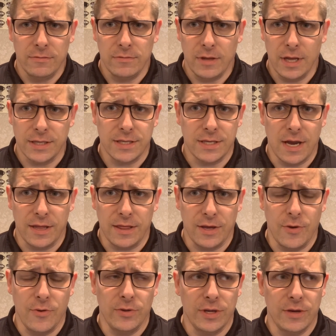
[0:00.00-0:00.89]
That's not
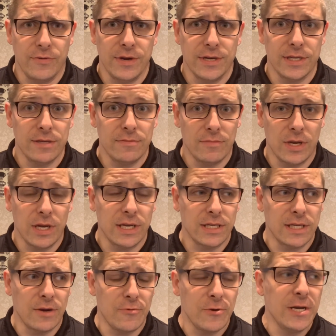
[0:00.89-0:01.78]
the only reason, but
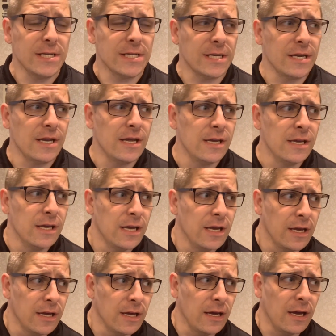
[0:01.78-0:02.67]
it's a reason.
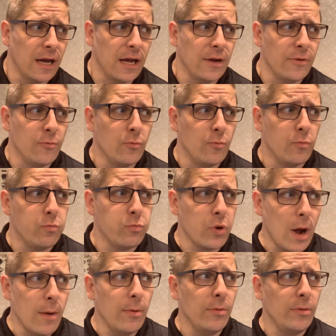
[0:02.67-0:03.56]
I
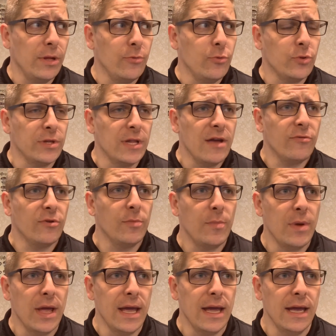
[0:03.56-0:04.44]
probably will never
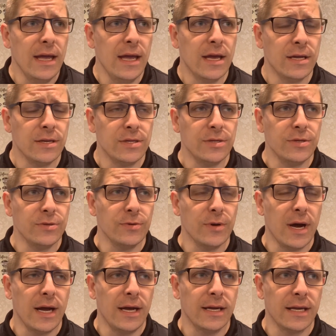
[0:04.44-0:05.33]
pay
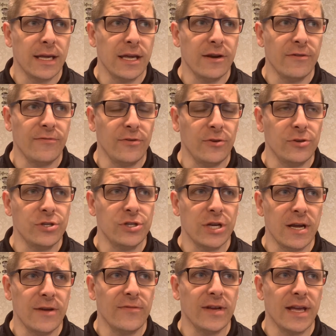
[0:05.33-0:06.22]
to get a full
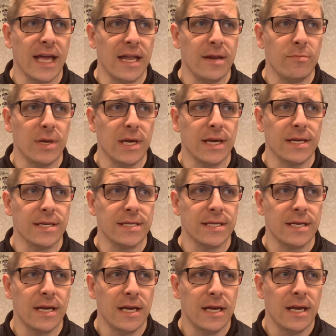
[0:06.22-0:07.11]
shave again
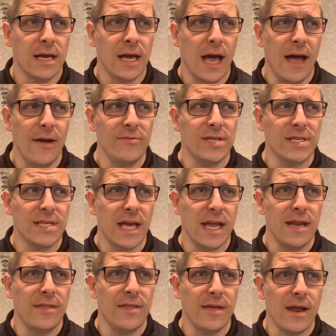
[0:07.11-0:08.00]
because I've
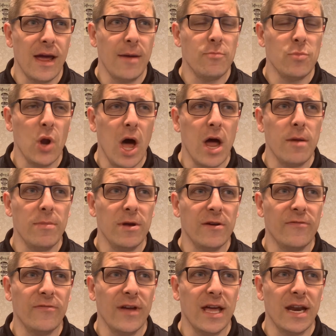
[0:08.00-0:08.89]
decided that I'm not a
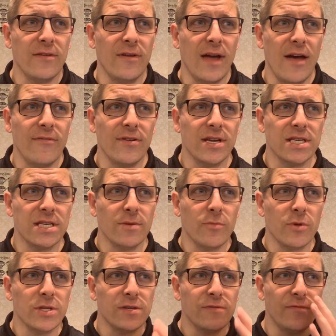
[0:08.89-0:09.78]
big fan of having
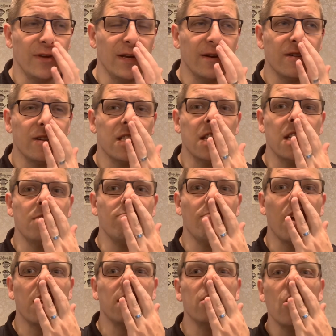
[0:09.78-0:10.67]
someone's fingers in
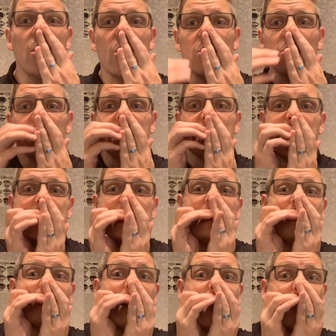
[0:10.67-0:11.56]
my nose and
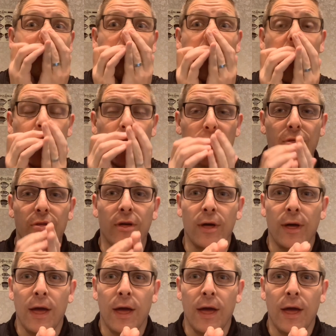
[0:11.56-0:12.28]
in my mouth